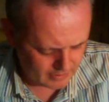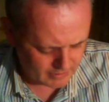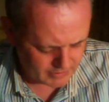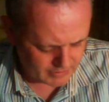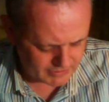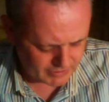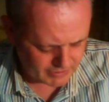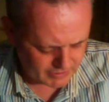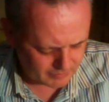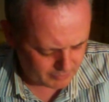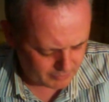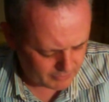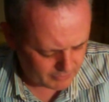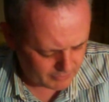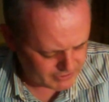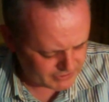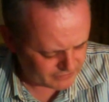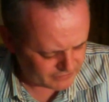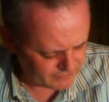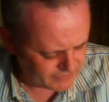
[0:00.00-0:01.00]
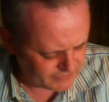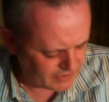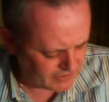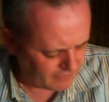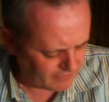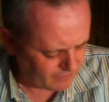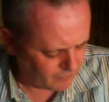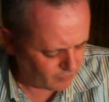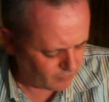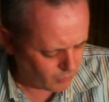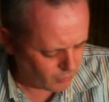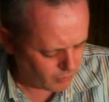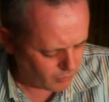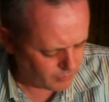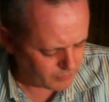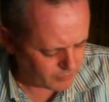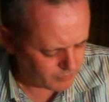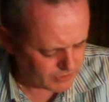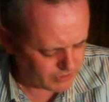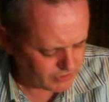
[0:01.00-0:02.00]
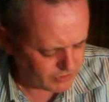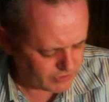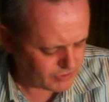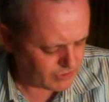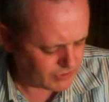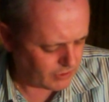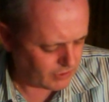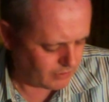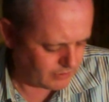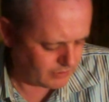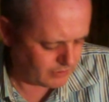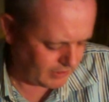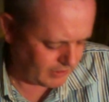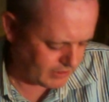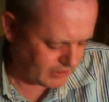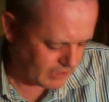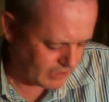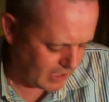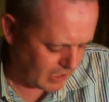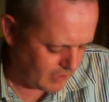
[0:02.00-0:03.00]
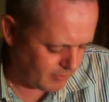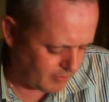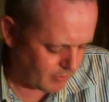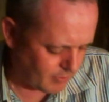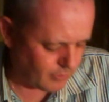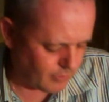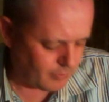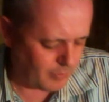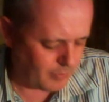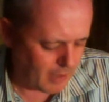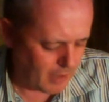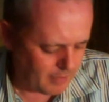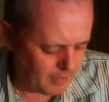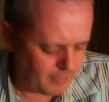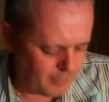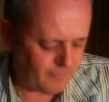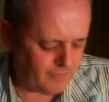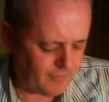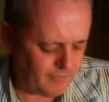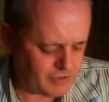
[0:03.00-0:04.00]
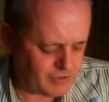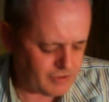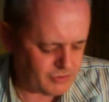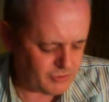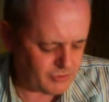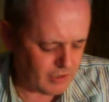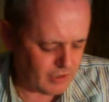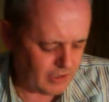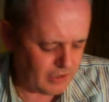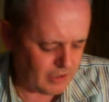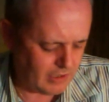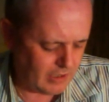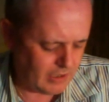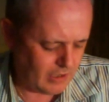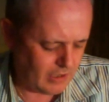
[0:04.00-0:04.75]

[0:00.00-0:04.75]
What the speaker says: So the priest of 7 worms and scalding table will Papa Vestre